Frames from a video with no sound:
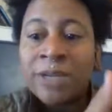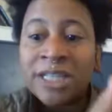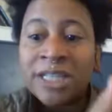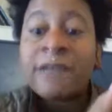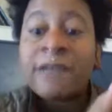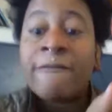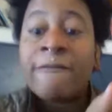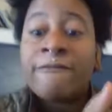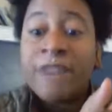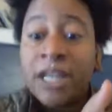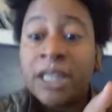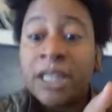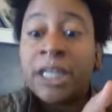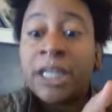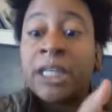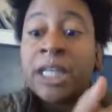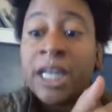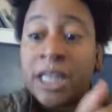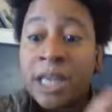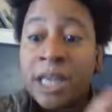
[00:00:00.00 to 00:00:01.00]
At the risk
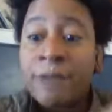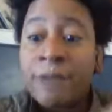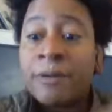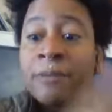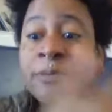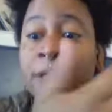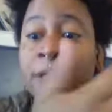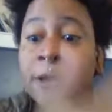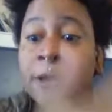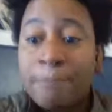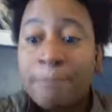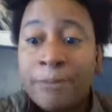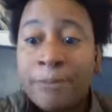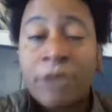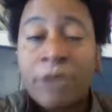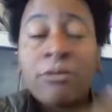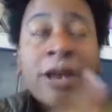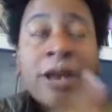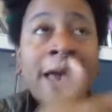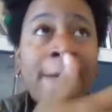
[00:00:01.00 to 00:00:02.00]
of feeling like they would
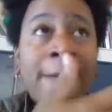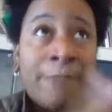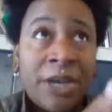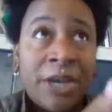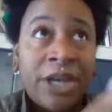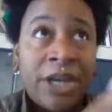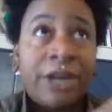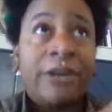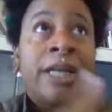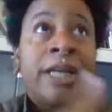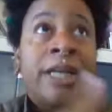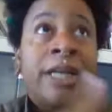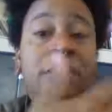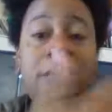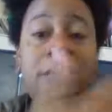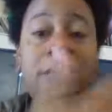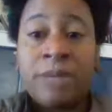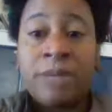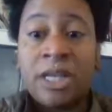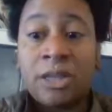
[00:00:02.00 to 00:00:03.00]
be
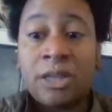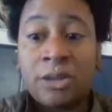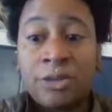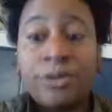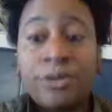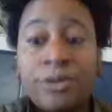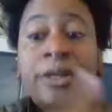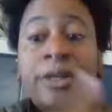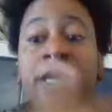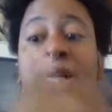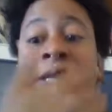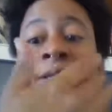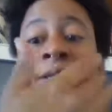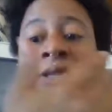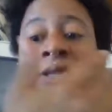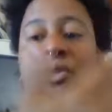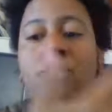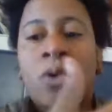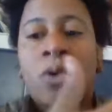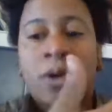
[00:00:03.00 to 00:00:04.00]
appearing to be
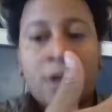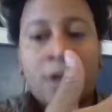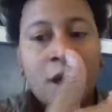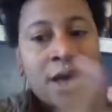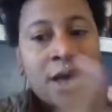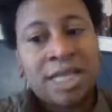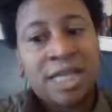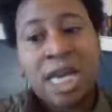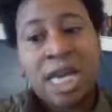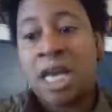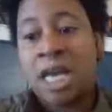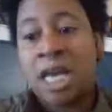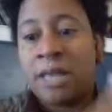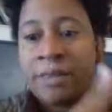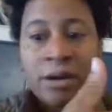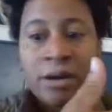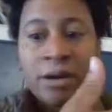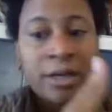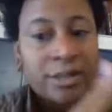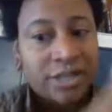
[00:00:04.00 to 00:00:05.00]
ludicrous or not
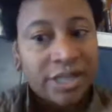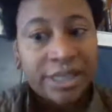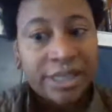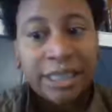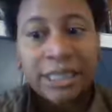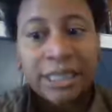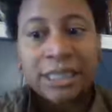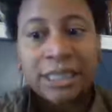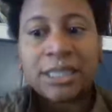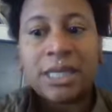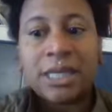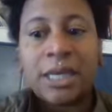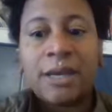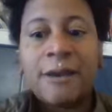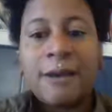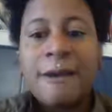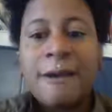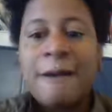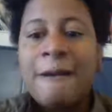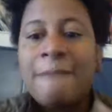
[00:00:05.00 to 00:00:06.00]
taking their art
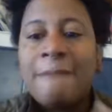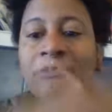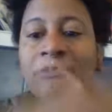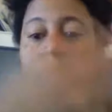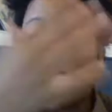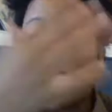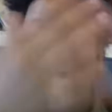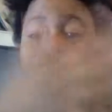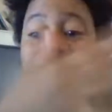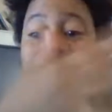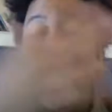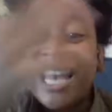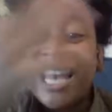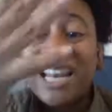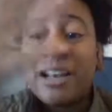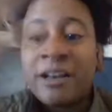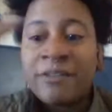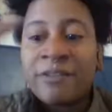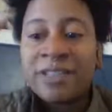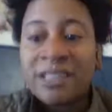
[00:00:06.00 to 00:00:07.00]
seriously, which
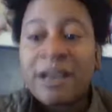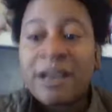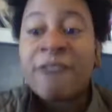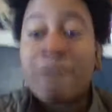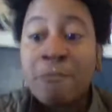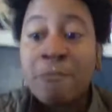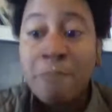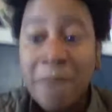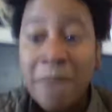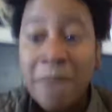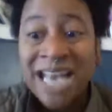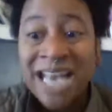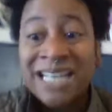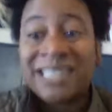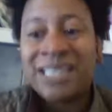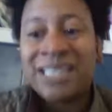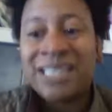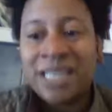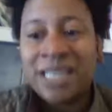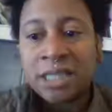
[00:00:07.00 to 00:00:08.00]
in and of itself
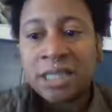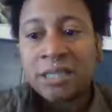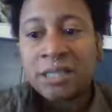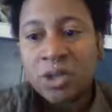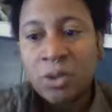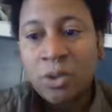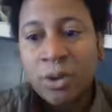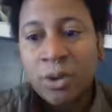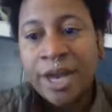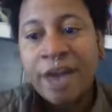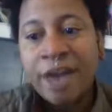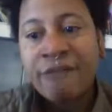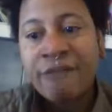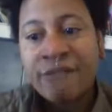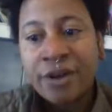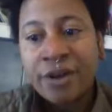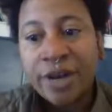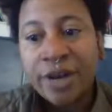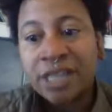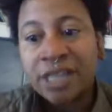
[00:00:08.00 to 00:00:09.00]
makes this story
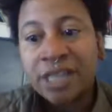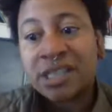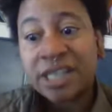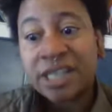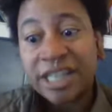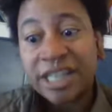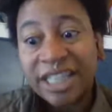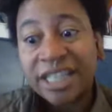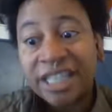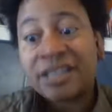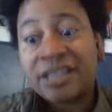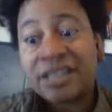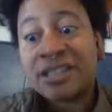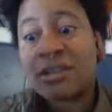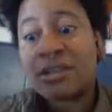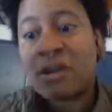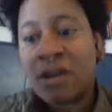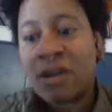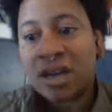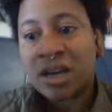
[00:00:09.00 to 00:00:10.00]
a very
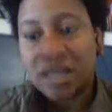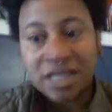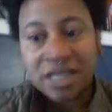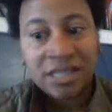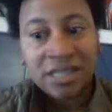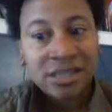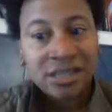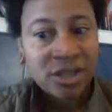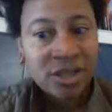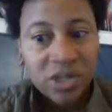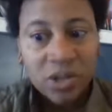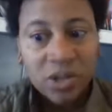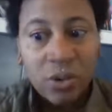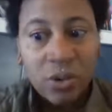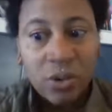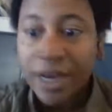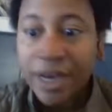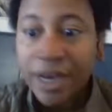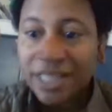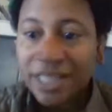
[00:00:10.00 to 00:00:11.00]
serious artistic
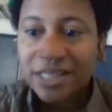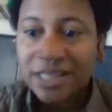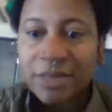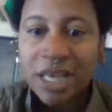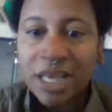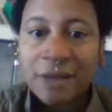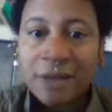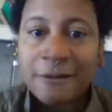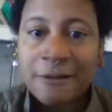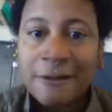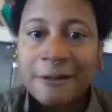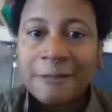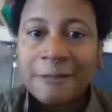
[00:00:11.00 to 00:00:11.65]
story to me.